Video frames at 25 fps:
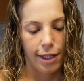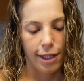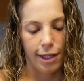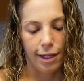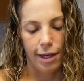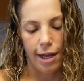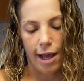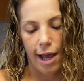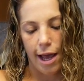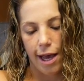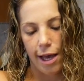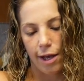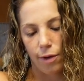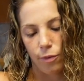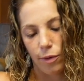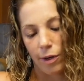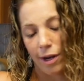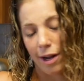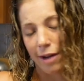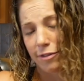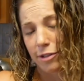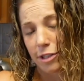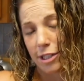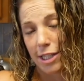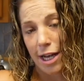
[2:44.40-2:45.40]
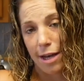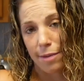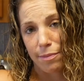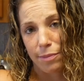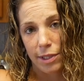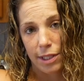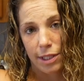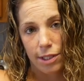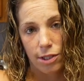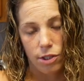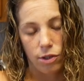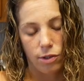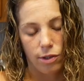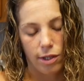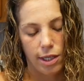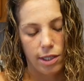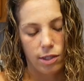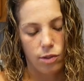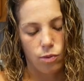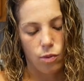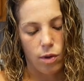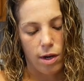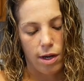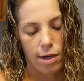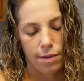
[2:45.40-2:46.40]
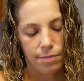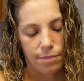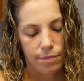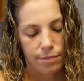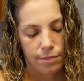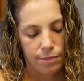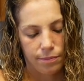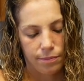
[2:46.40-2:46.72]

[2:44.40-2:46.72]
and add whatever toppings you guys want.